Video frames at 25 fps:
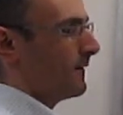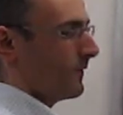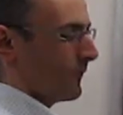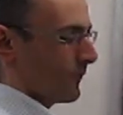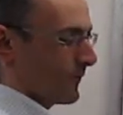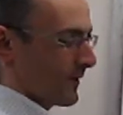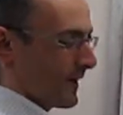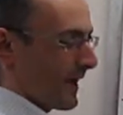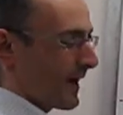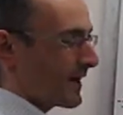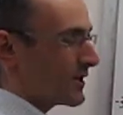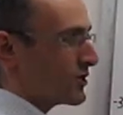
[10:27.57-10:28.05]

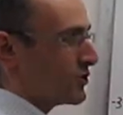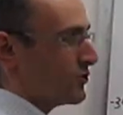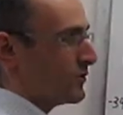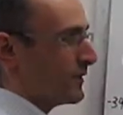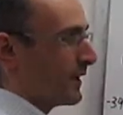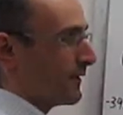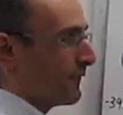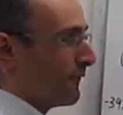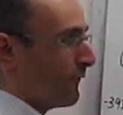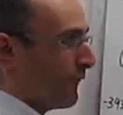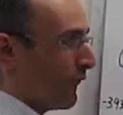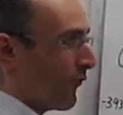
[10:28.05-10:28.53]
reaction
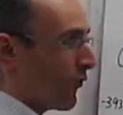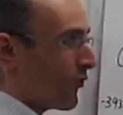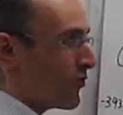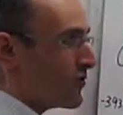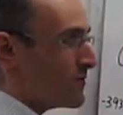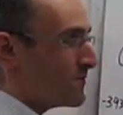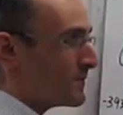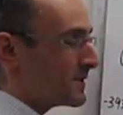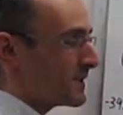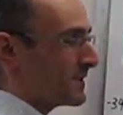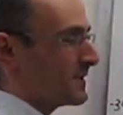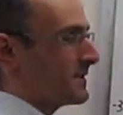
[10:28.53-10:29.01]
that
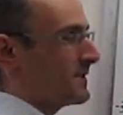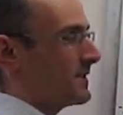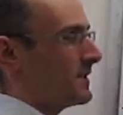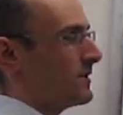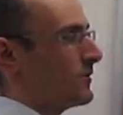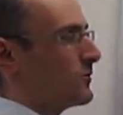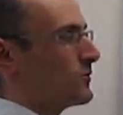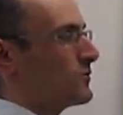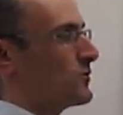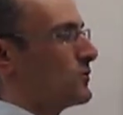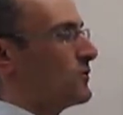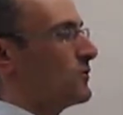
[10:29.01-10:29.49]
forms
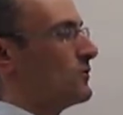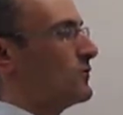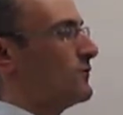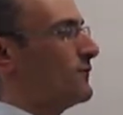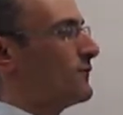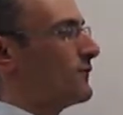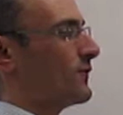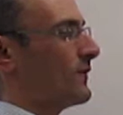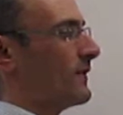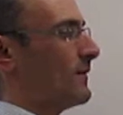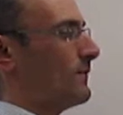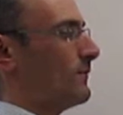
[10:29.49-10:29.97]
CO2
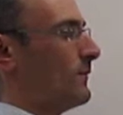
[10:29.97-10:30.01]
from the